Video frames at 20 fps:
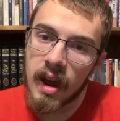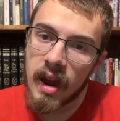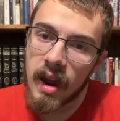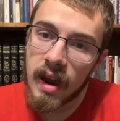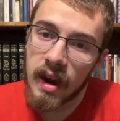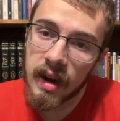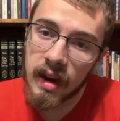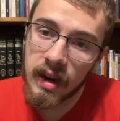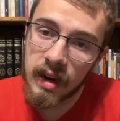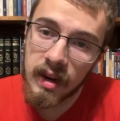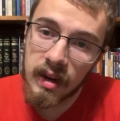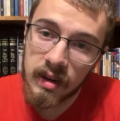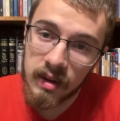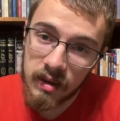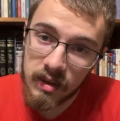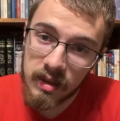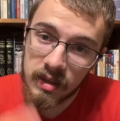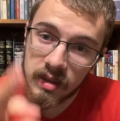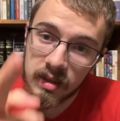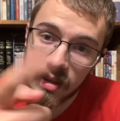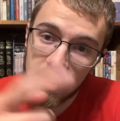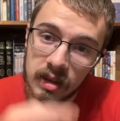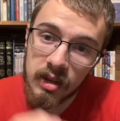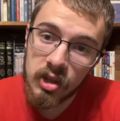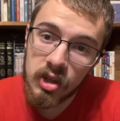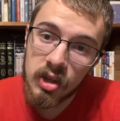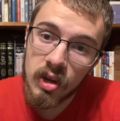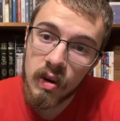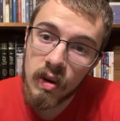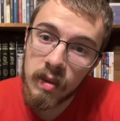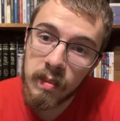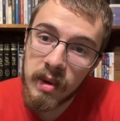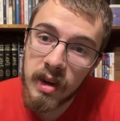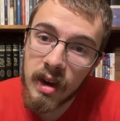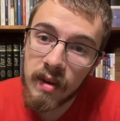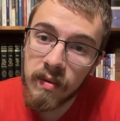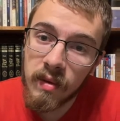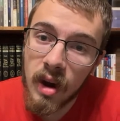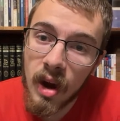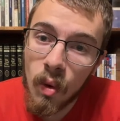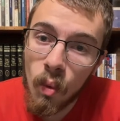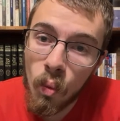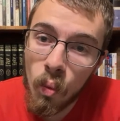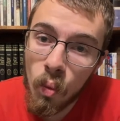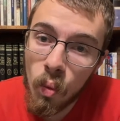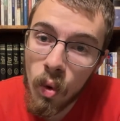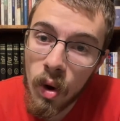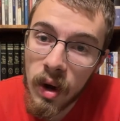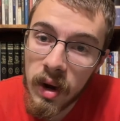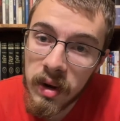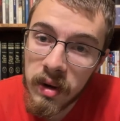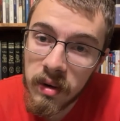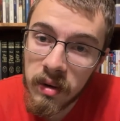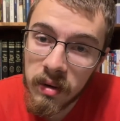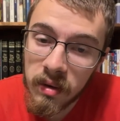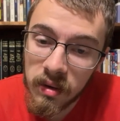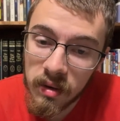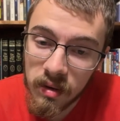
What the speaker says: And this thing is showing me I've got 1